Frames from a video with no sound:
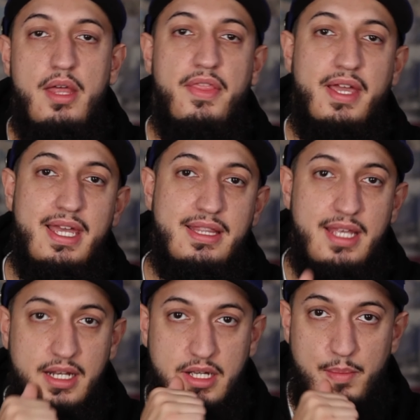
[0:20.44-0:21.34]
The kit
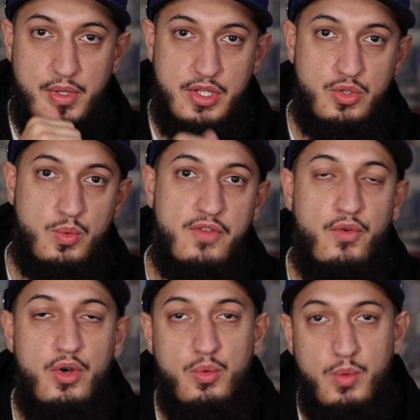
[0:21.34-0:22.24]
did come with the
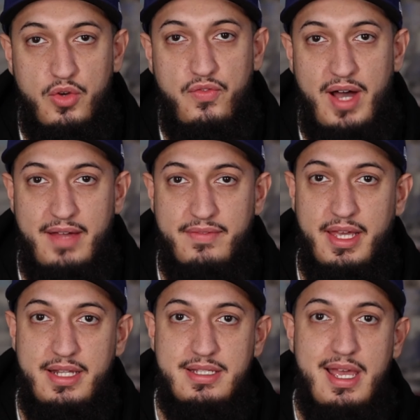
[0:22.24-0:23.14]
24 to 105
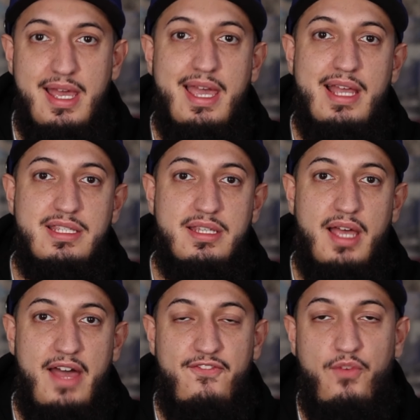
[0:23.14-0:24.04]
lens. It's
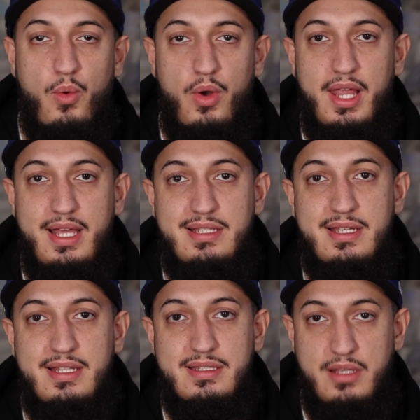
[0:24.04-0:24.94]
the f4
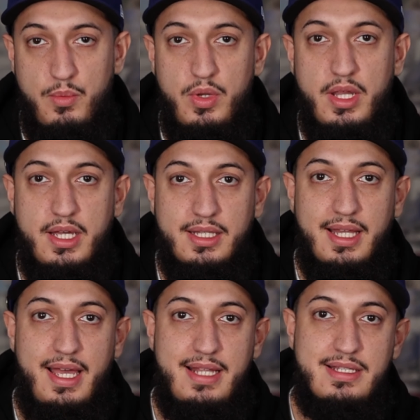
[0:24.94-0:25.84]
lens. It's a really good
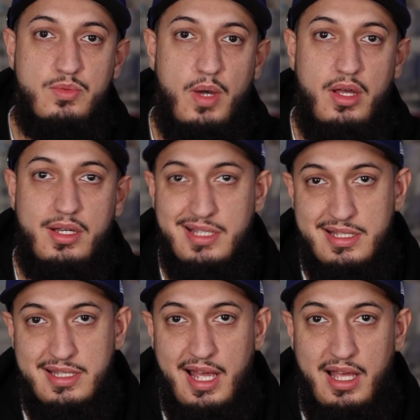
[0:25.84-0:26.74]
lens as well because
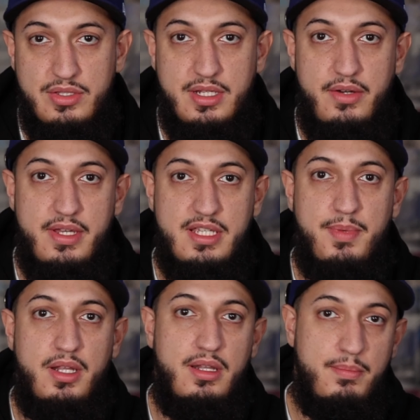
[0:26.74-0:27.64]
it's the L series,
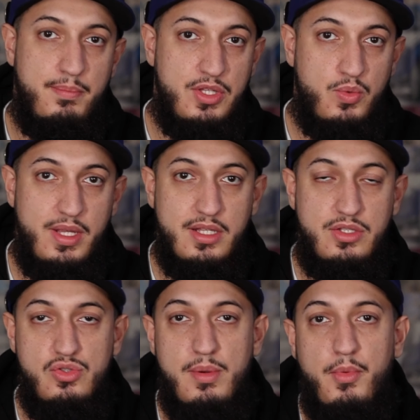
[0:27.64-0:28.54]
but between the
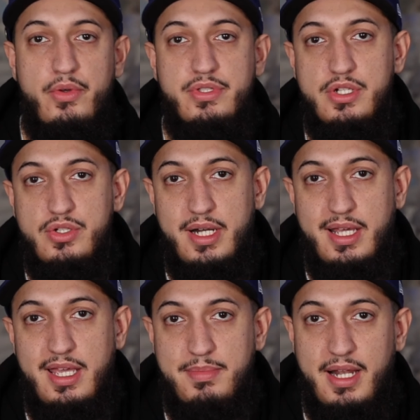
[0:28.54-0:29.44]
two, I'm always going to try
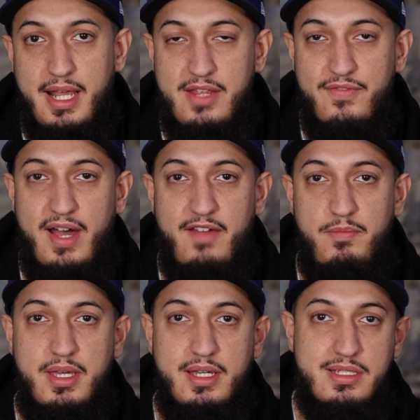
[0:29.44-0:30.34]
to keep that
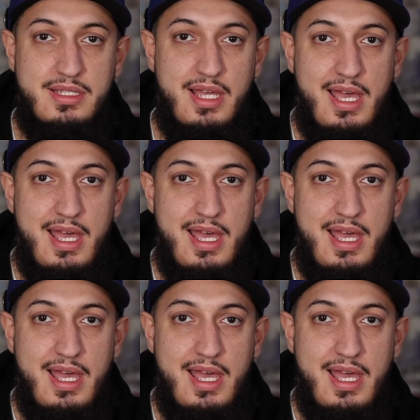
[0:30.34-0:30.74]
85 because